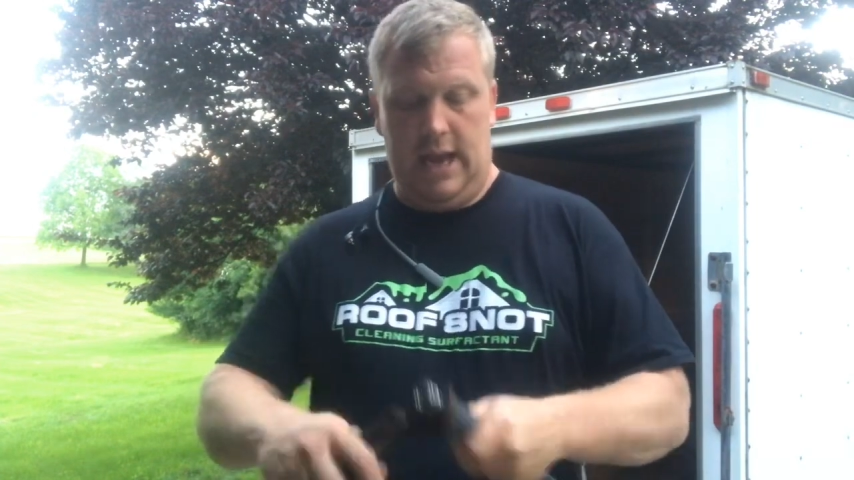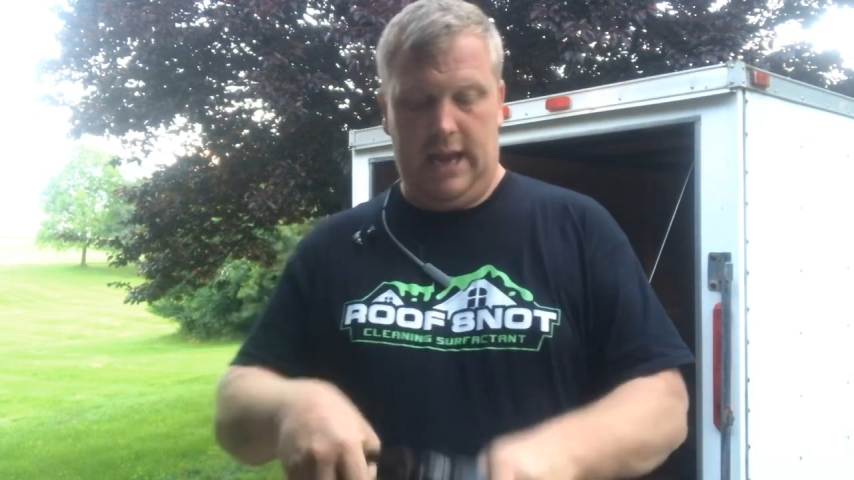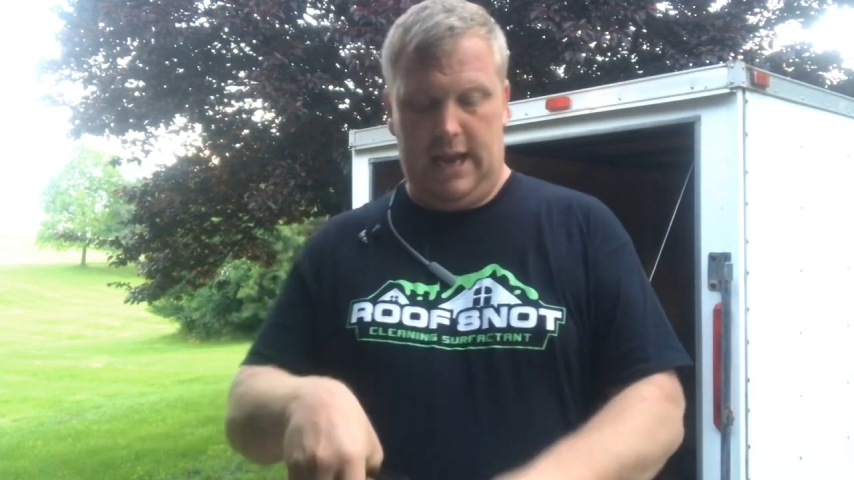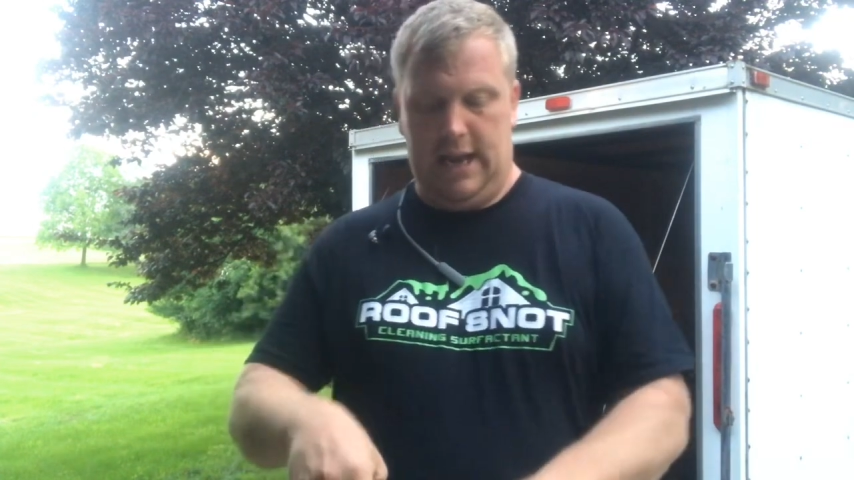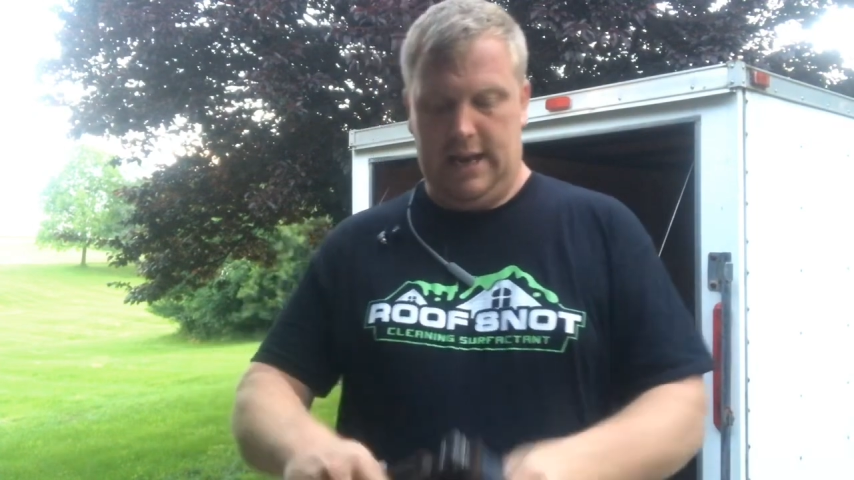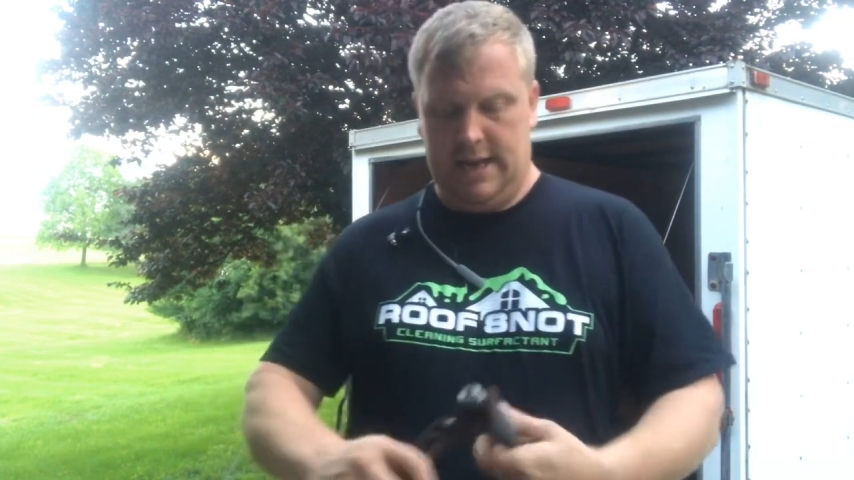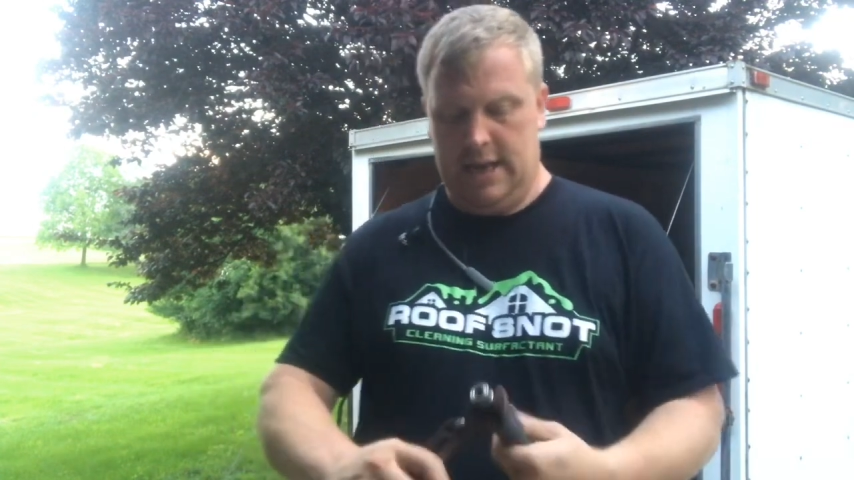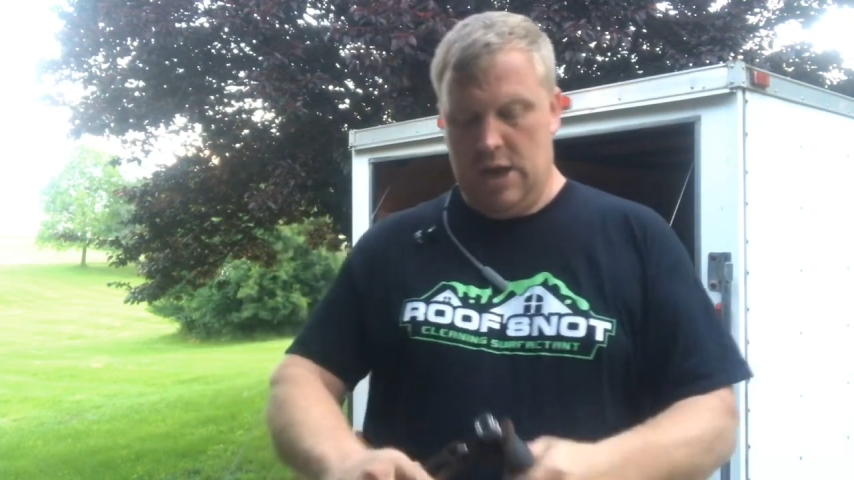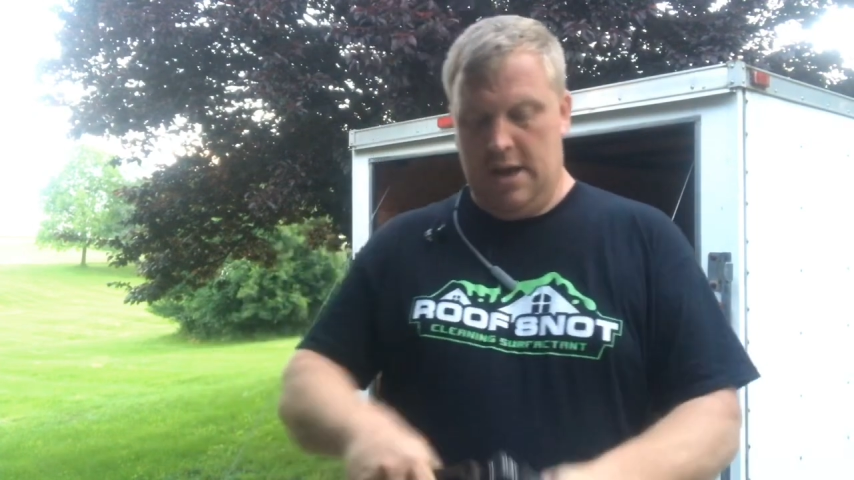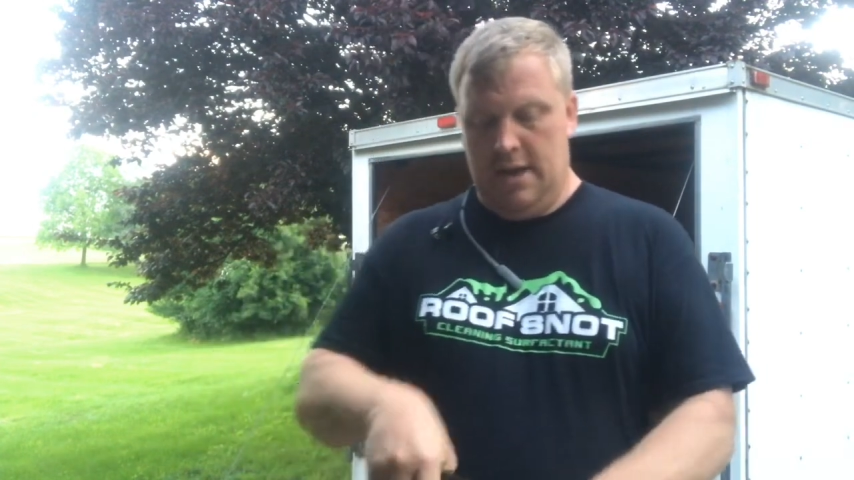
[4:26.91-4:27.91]
And
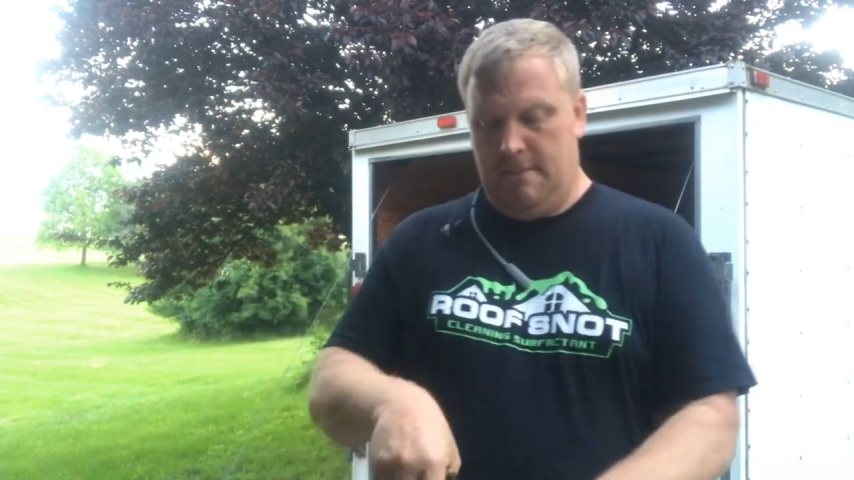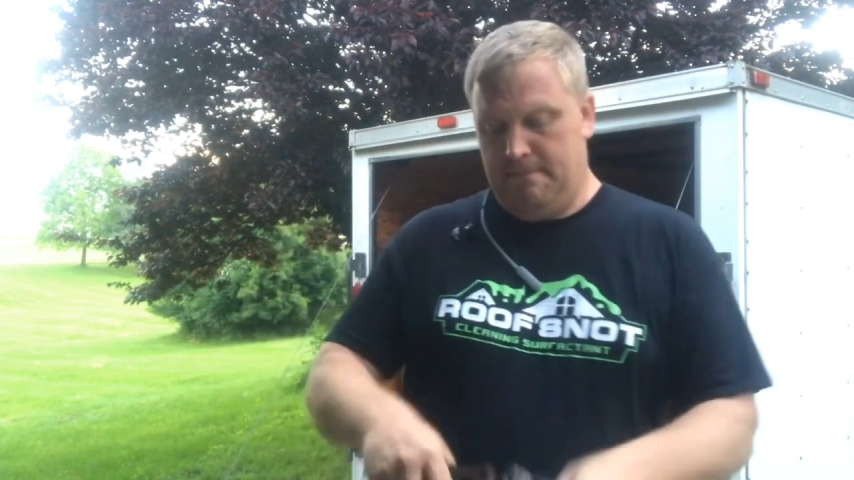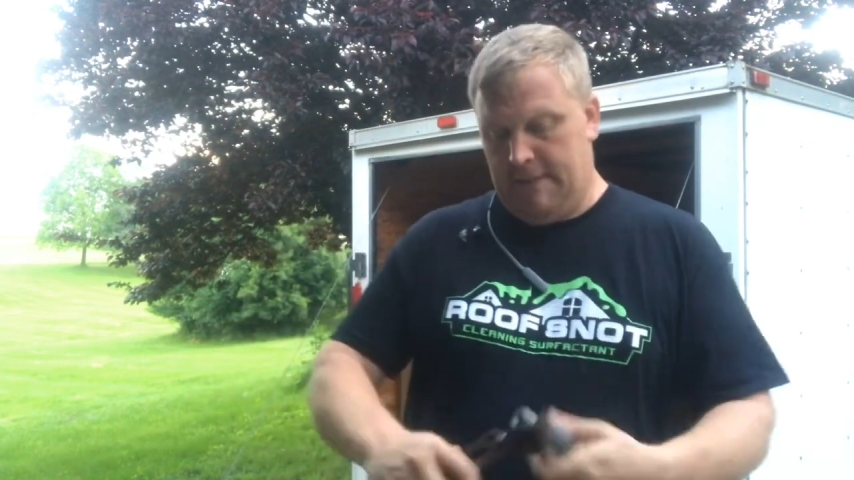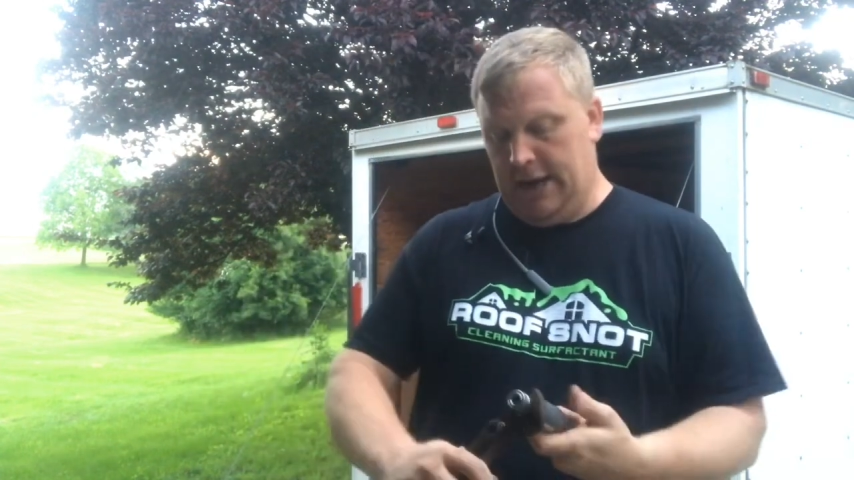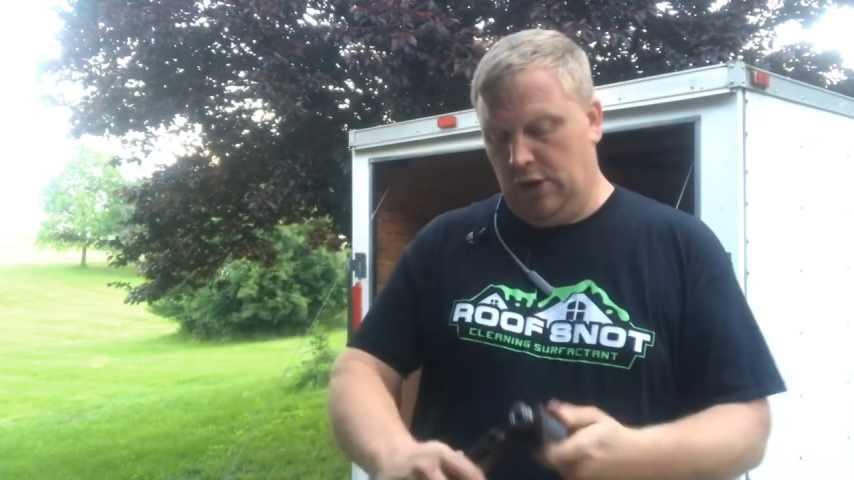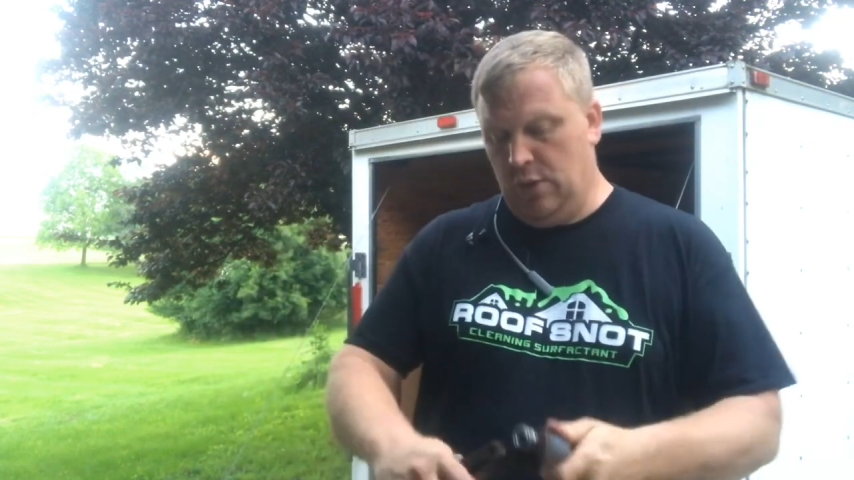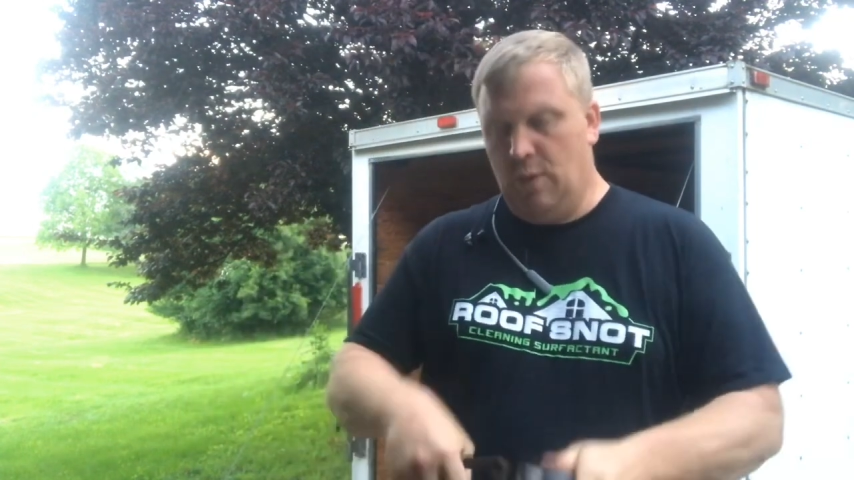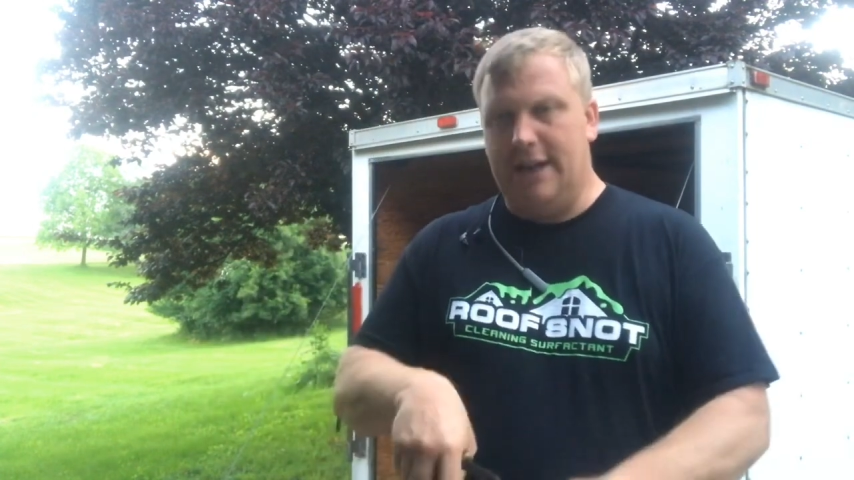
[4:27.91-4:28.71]
by you